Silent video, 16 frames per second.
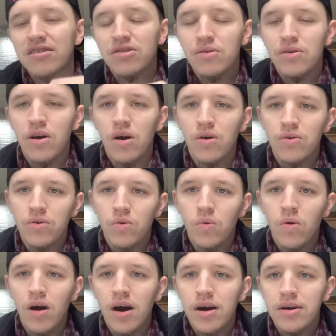to a harder
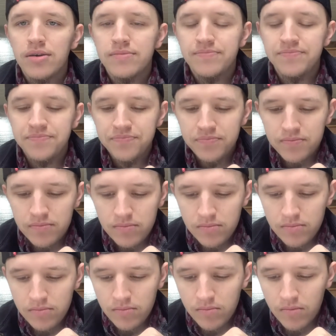wire.
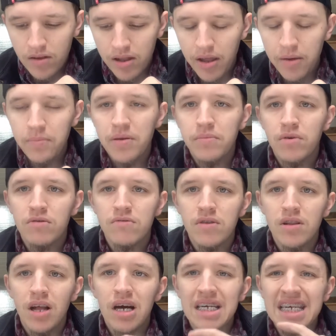And they've been
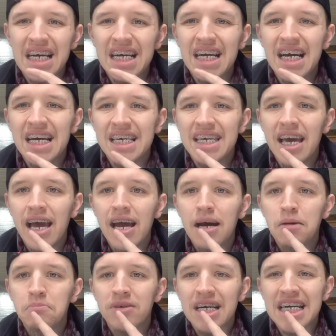moving a lot. Now I got a
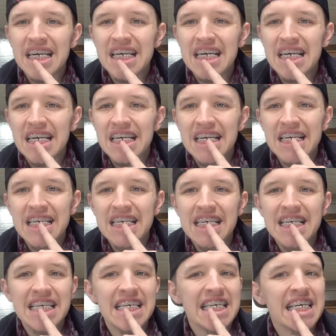gap right here
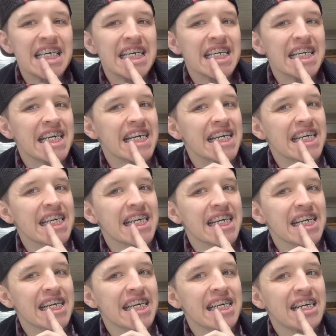and right
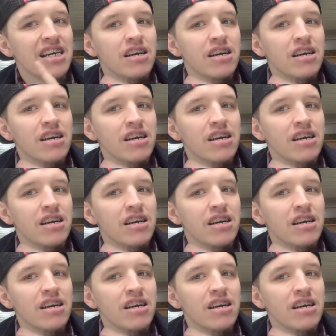here.